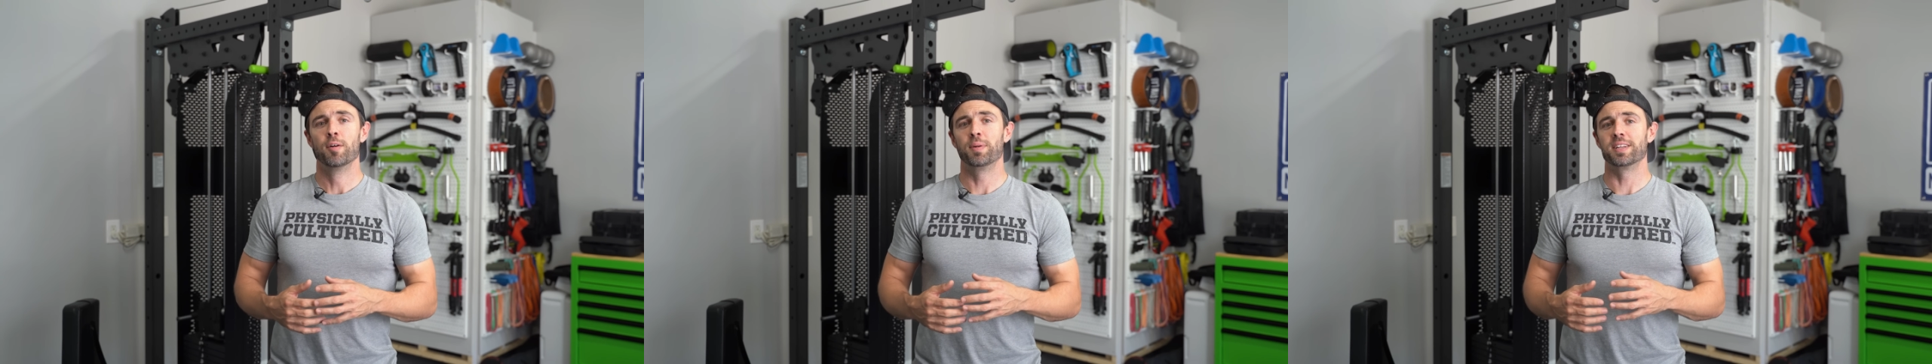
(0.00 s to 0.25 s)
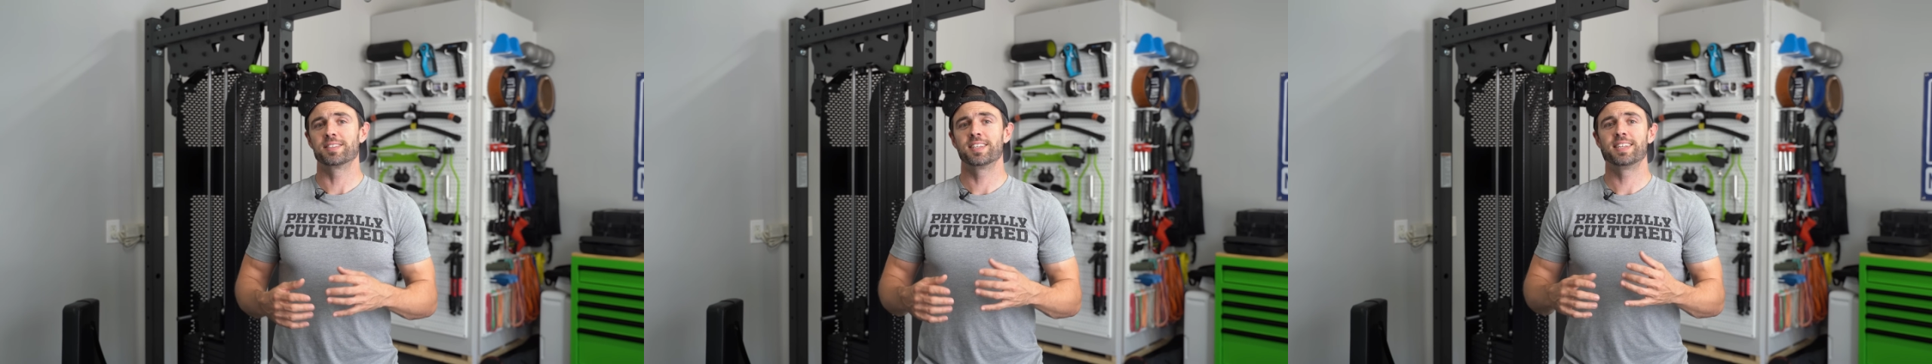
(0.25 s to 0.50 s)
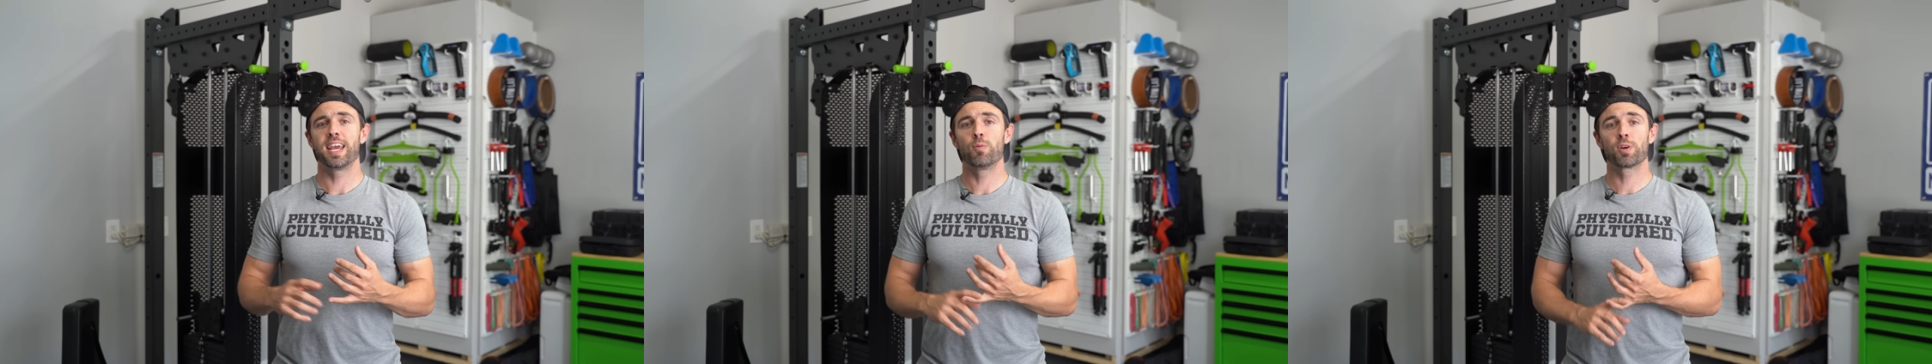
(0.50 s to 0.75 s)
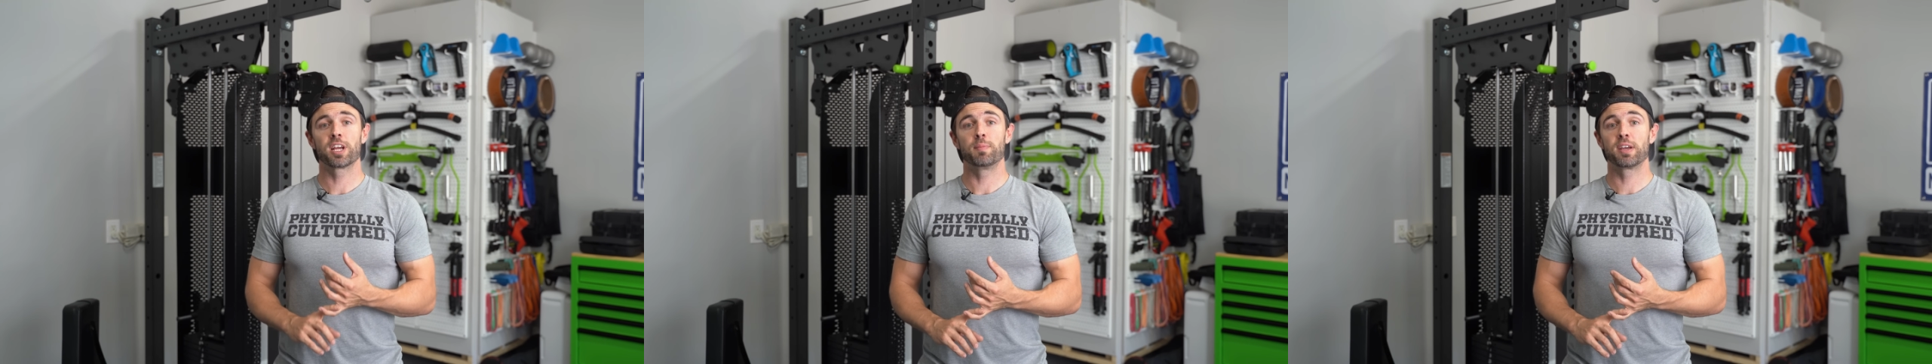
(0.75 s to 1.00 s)
But today
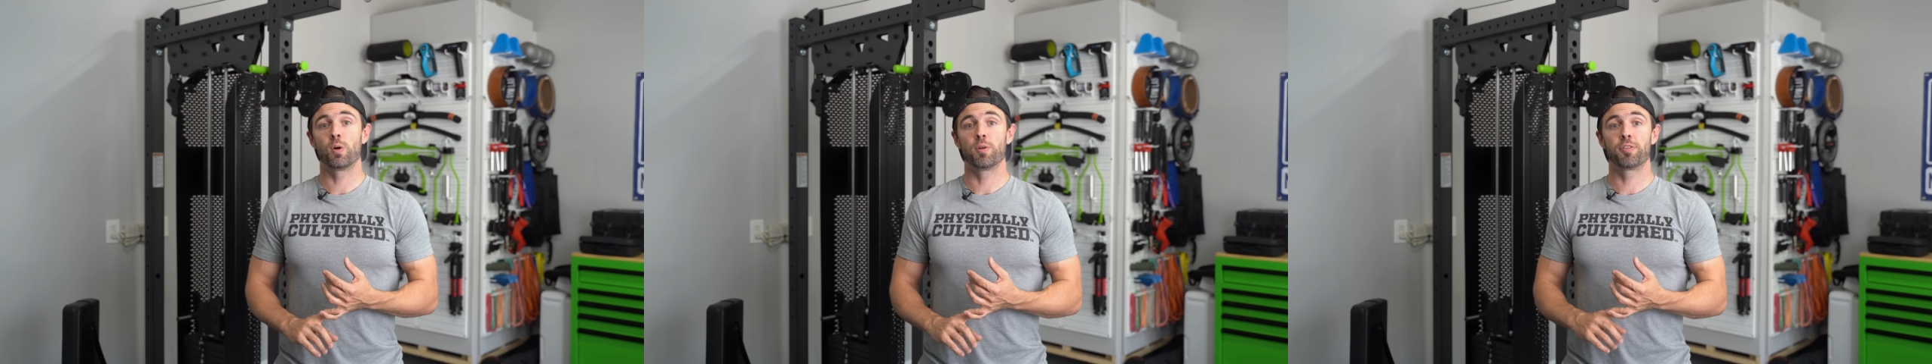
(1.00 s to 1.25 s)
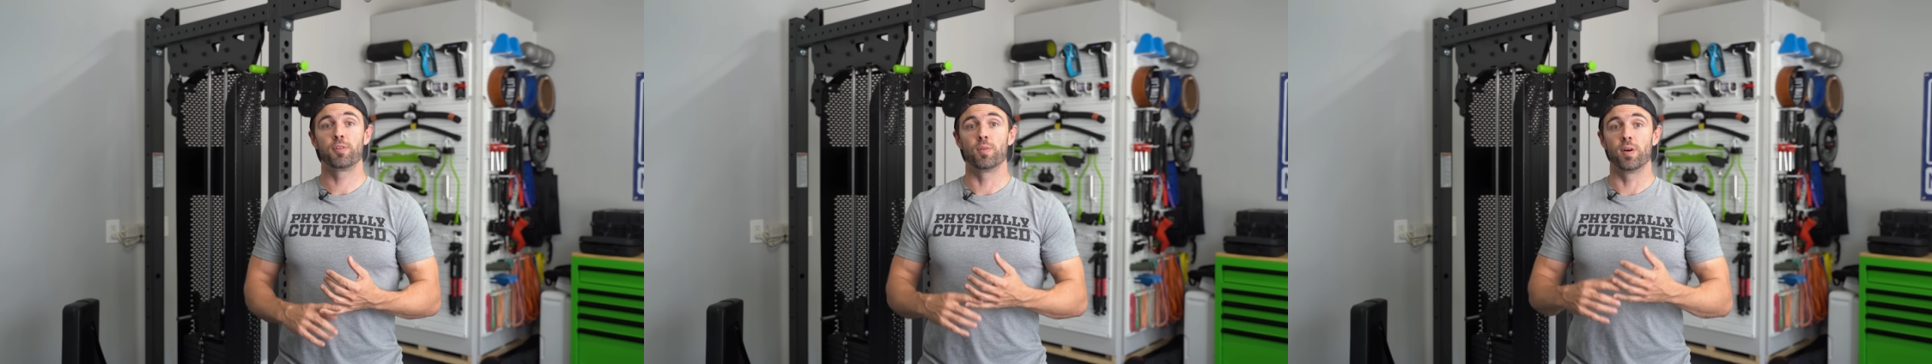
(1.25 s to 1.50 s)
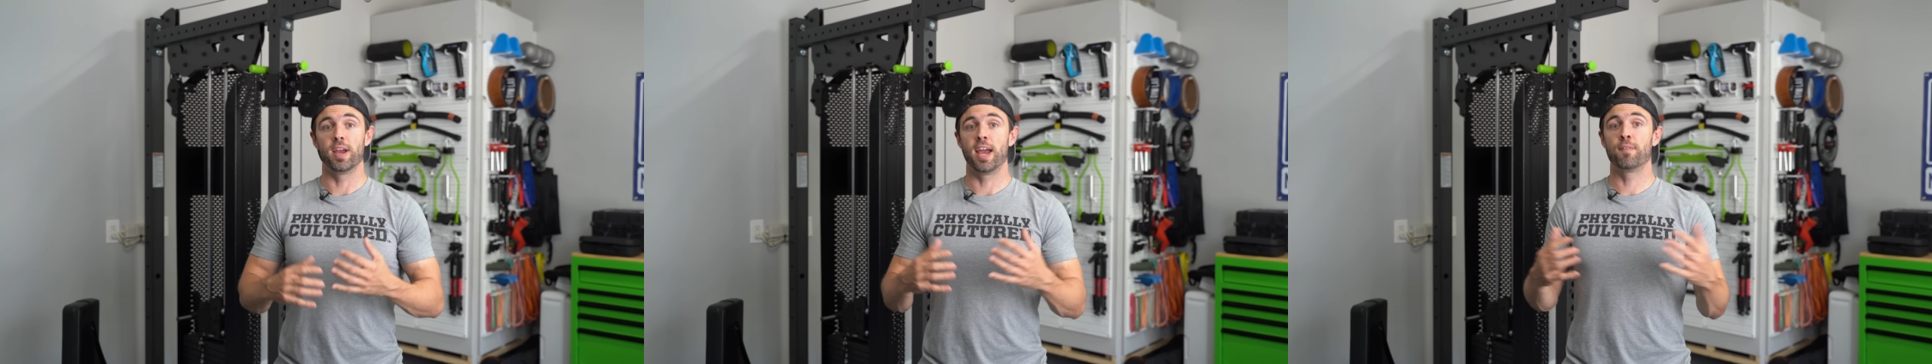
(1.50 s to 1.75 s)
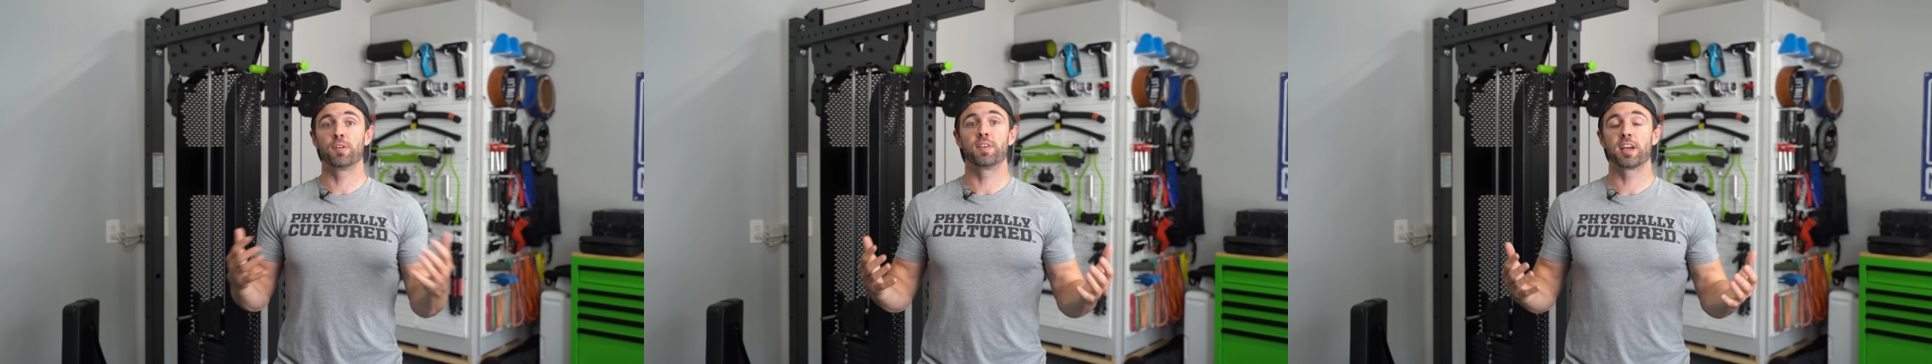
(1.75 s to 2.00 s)
we're going to be going through
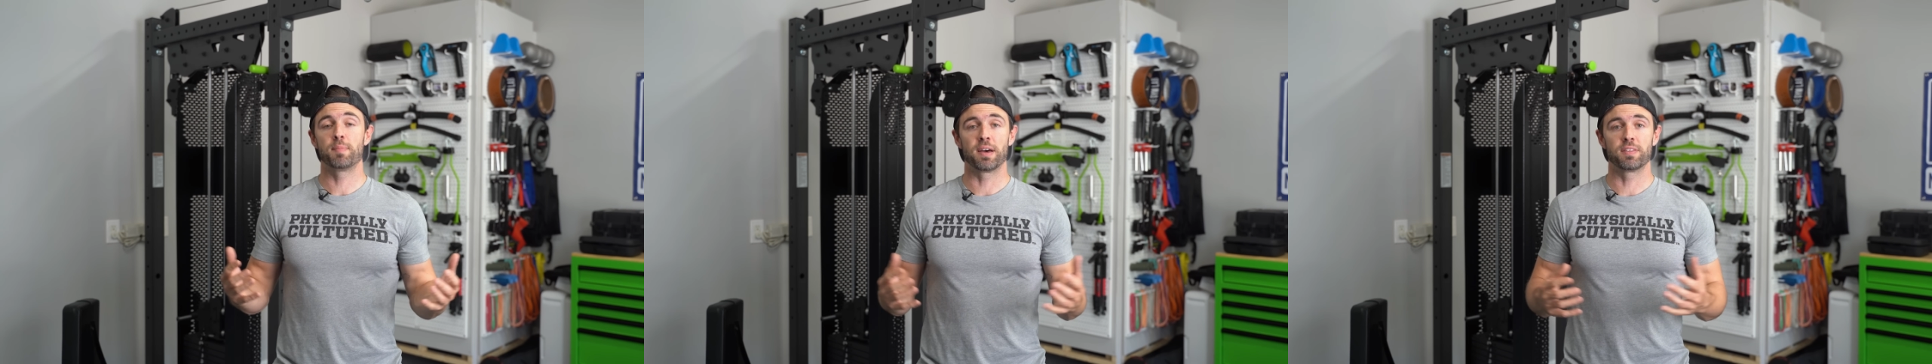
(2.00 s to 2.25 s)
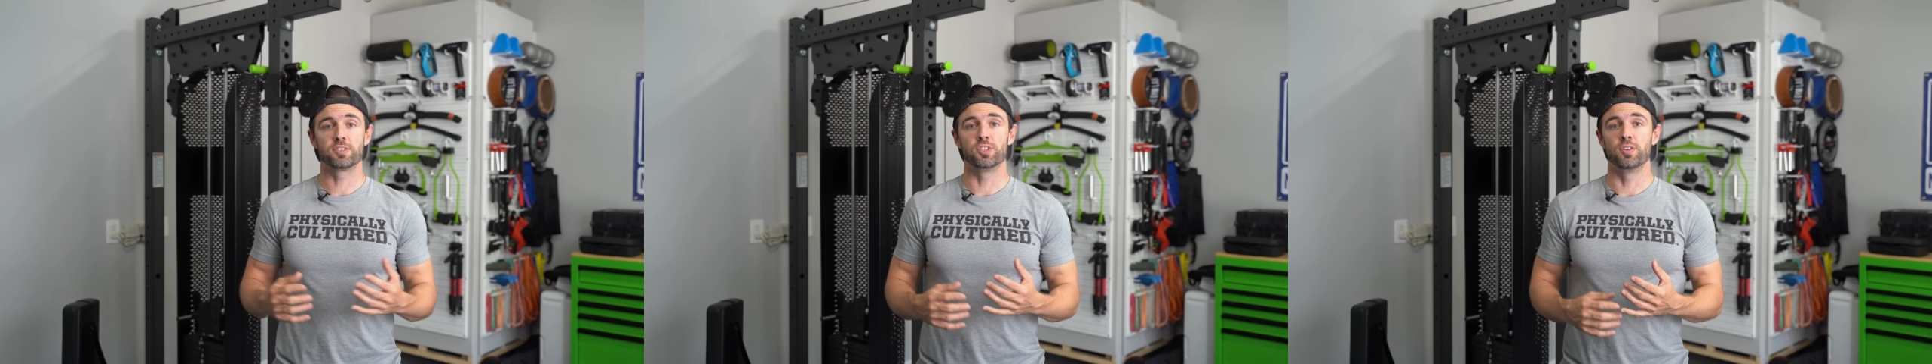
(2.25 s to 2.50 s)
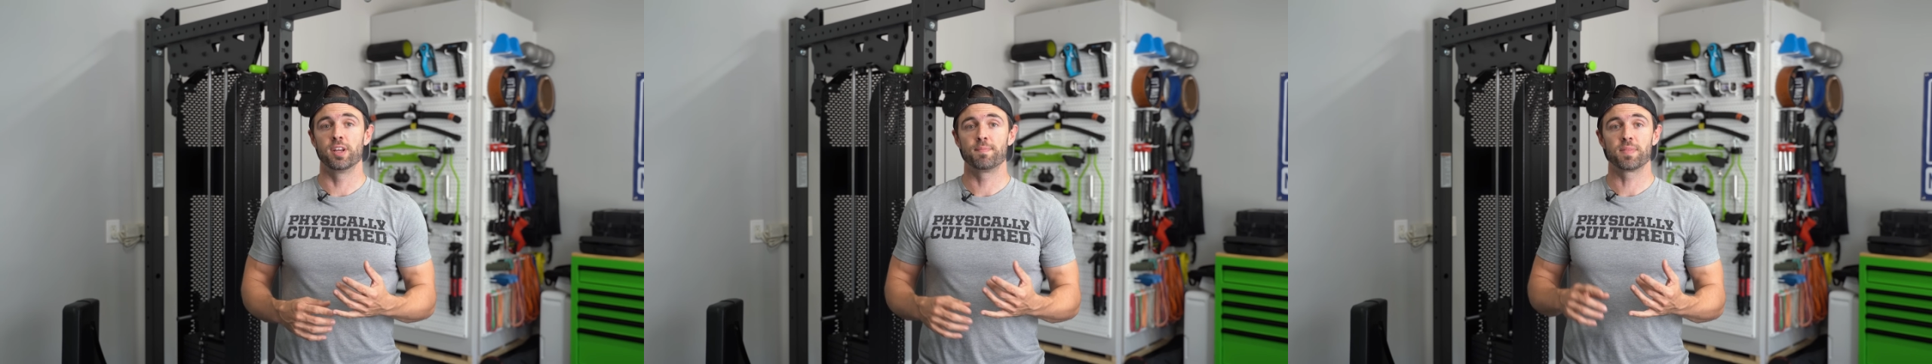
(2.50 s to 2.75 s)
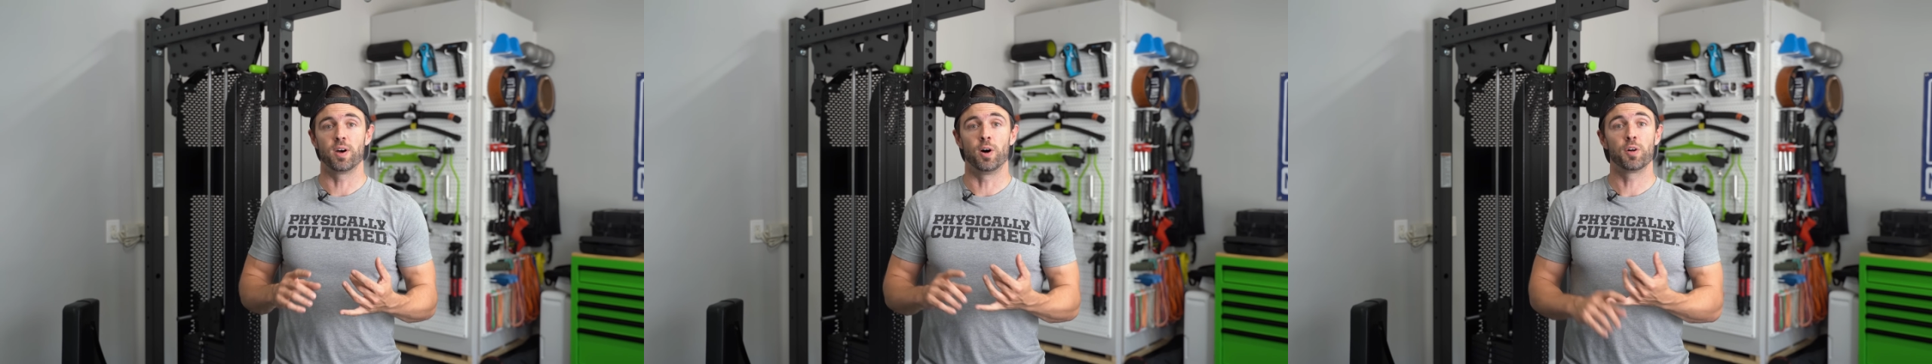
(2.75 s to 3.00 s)
everything about this
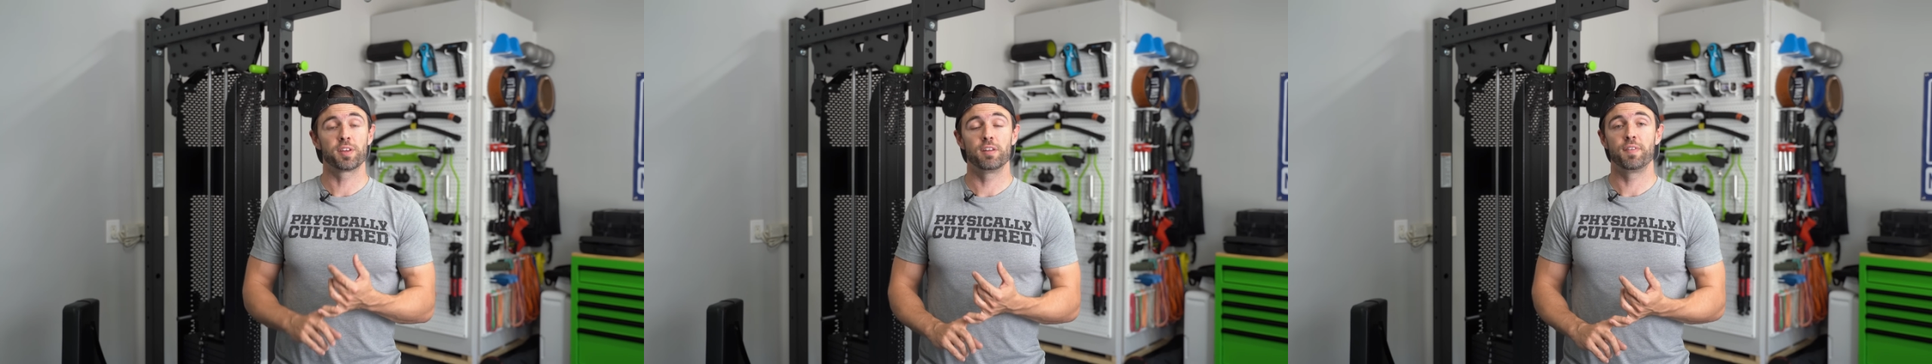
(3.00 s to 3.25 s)
unit, all the